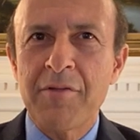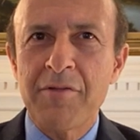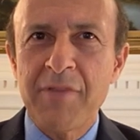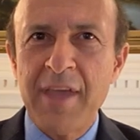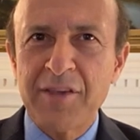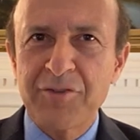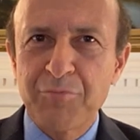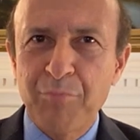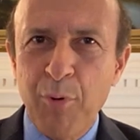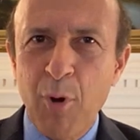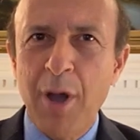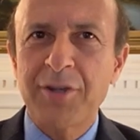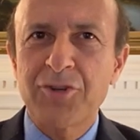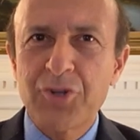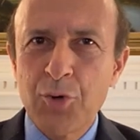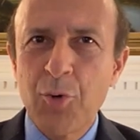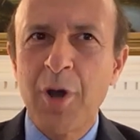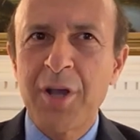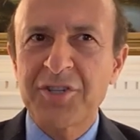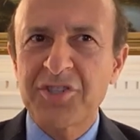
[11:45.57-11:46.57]
has brought
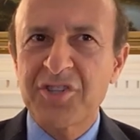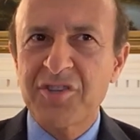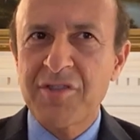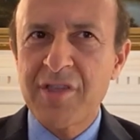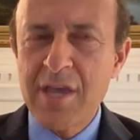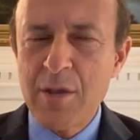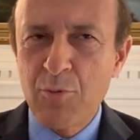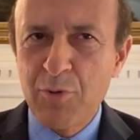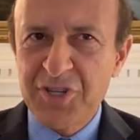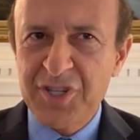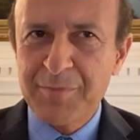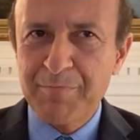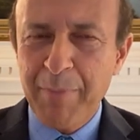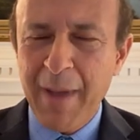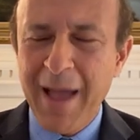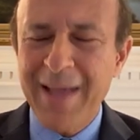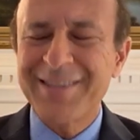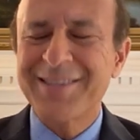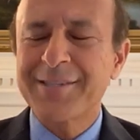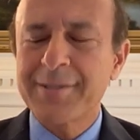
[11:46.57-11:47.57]
to us the
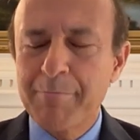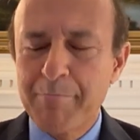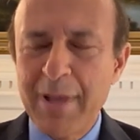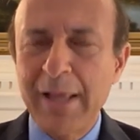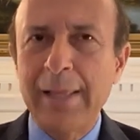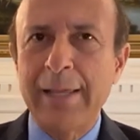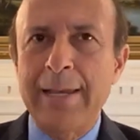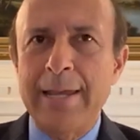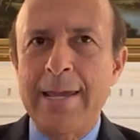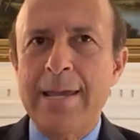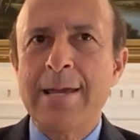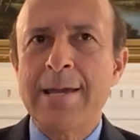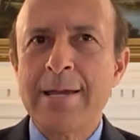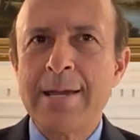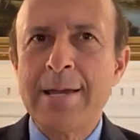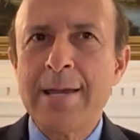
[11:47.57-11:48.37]
responsibility